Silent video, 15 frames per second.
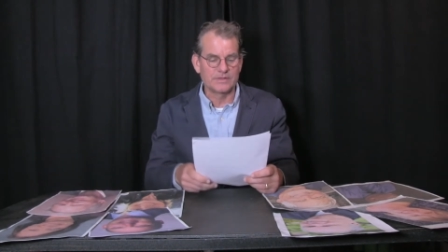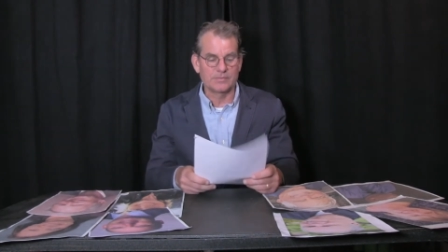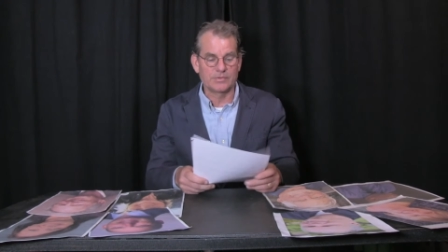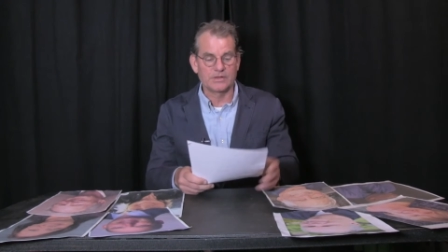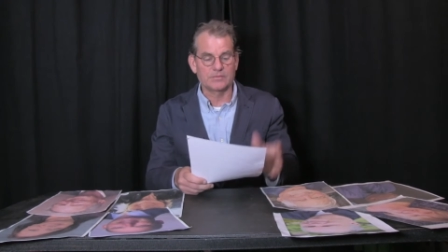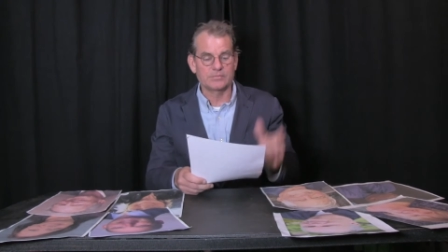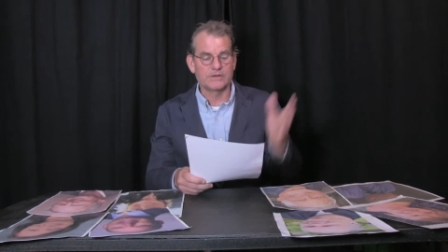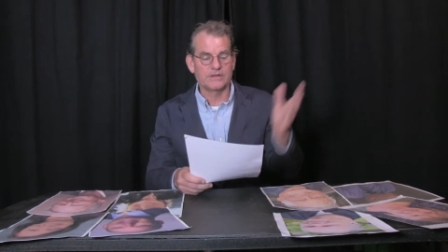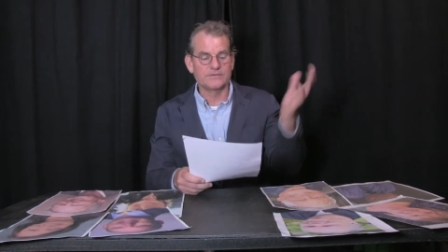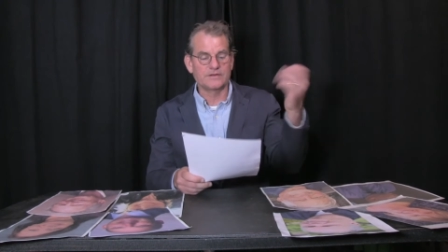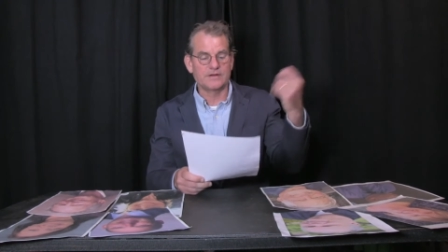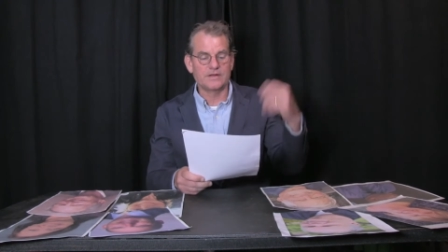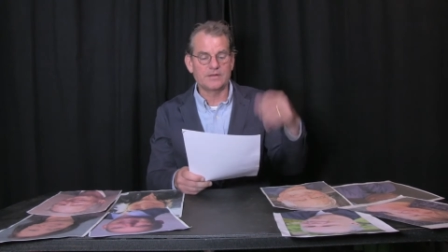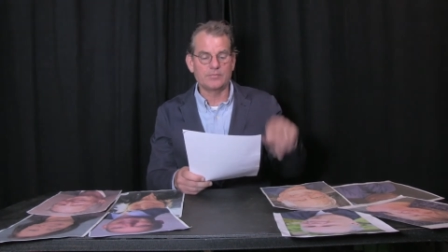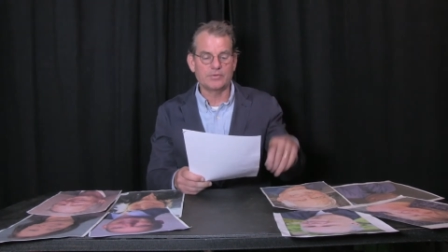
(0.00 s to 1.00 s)
Paula Brown
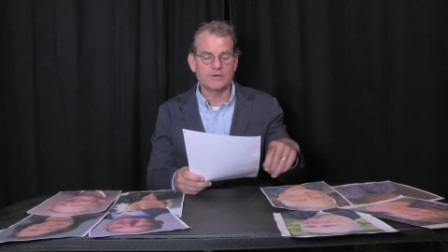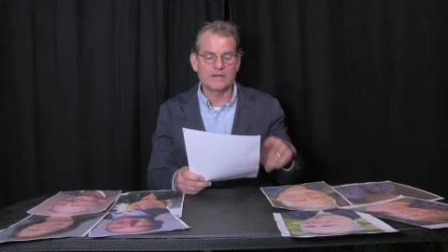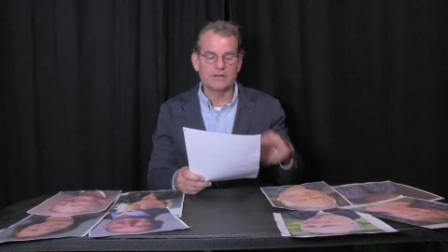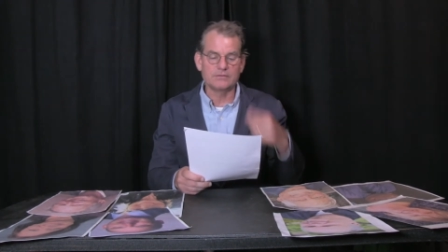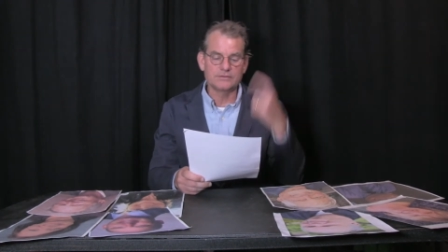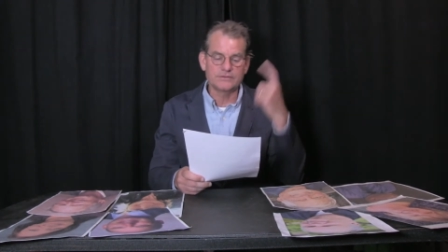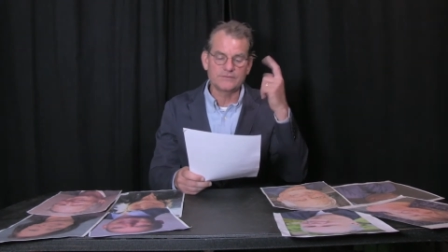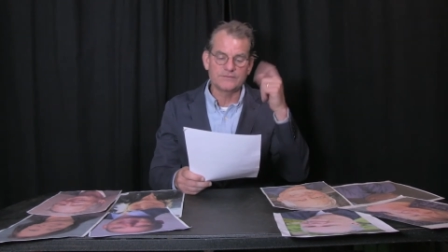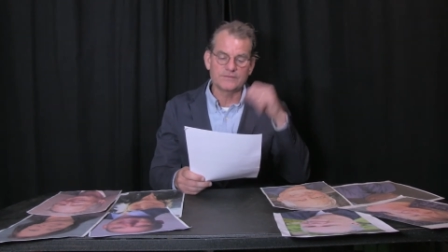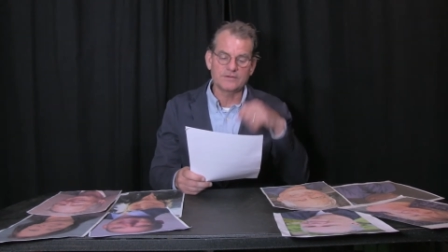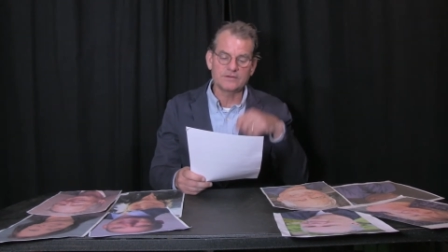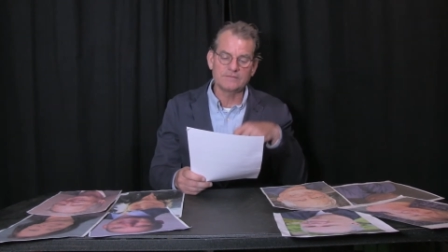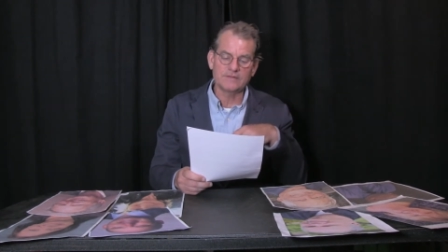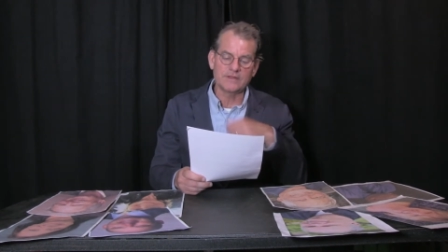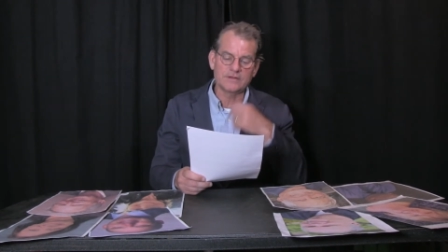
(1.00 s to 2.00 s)
said, I'm proud to
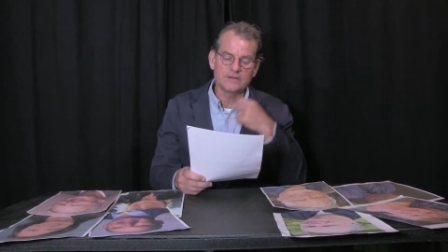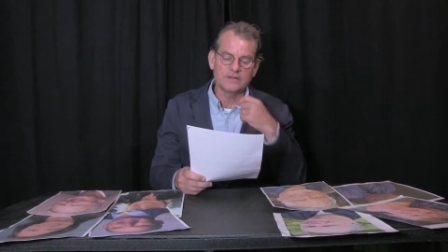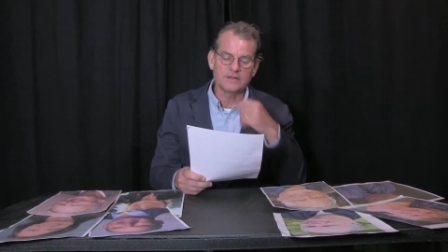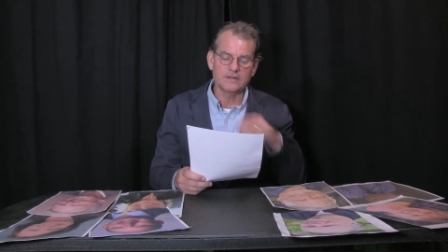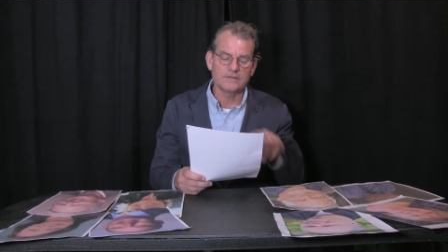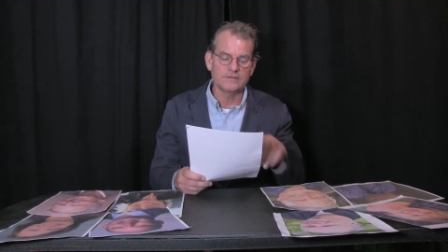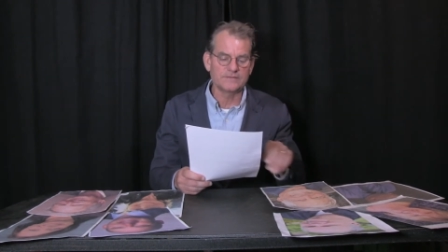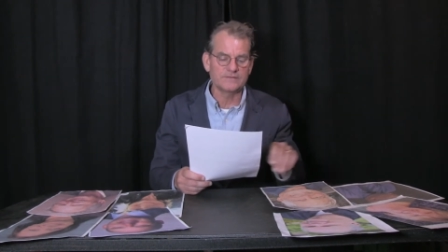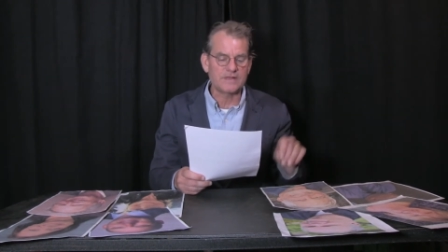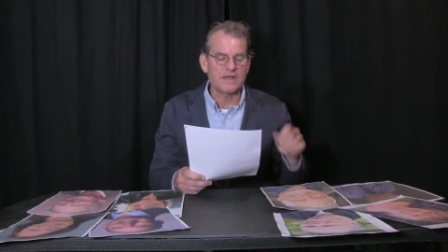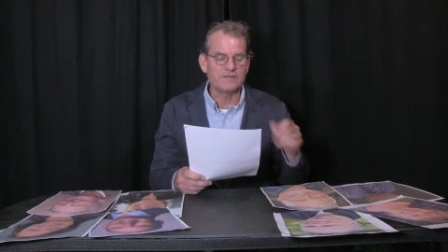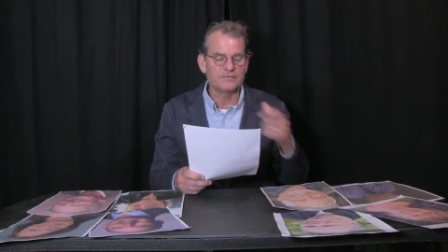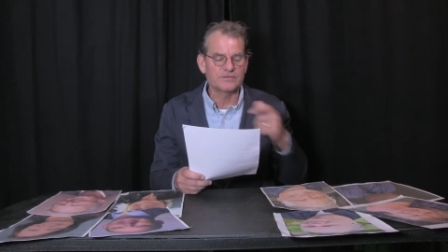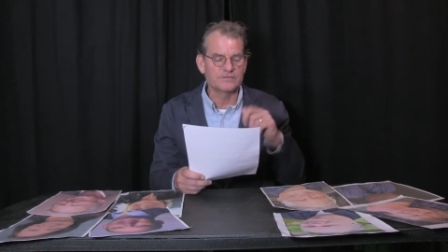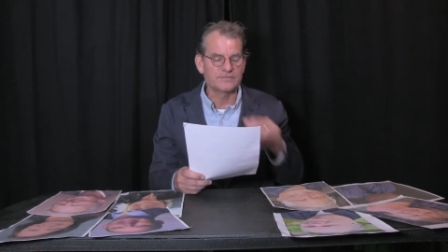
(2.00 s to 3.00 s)
serve, and the
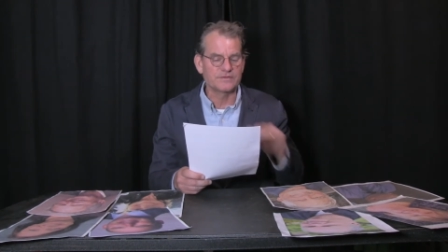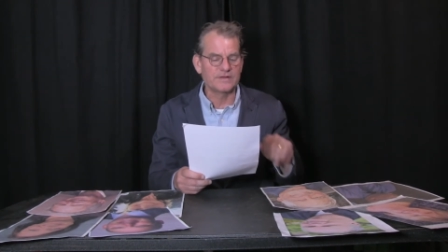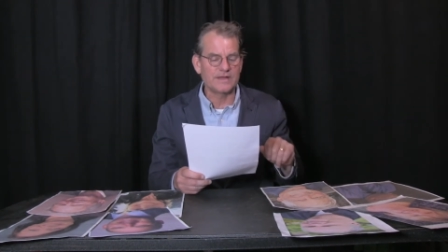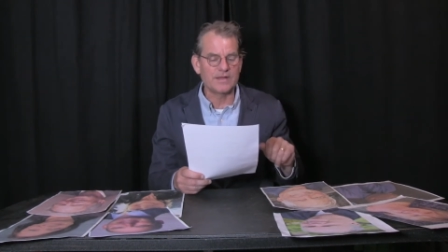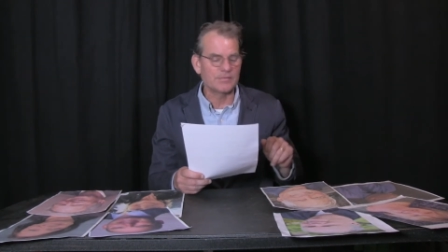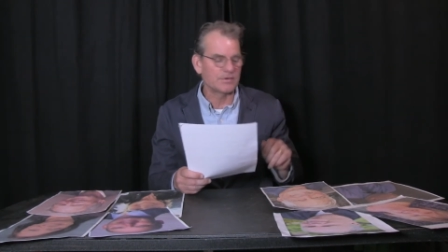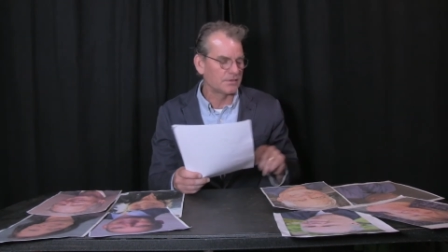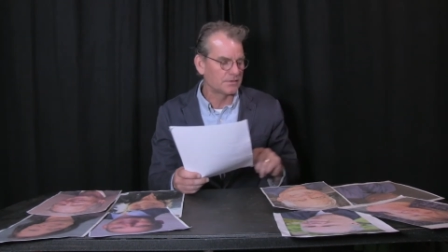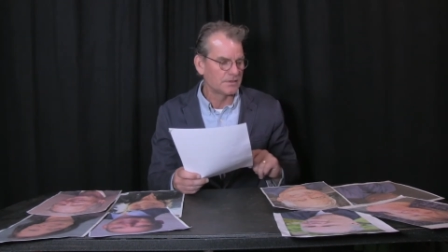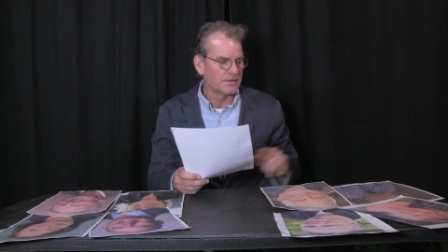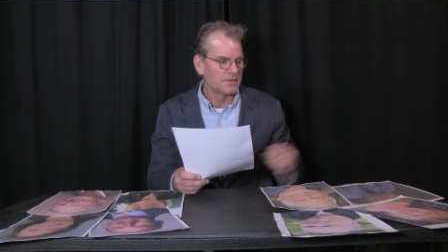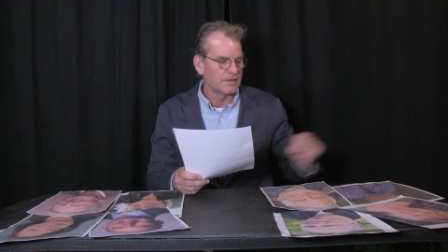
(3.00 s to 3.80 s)
staff is phenomenal,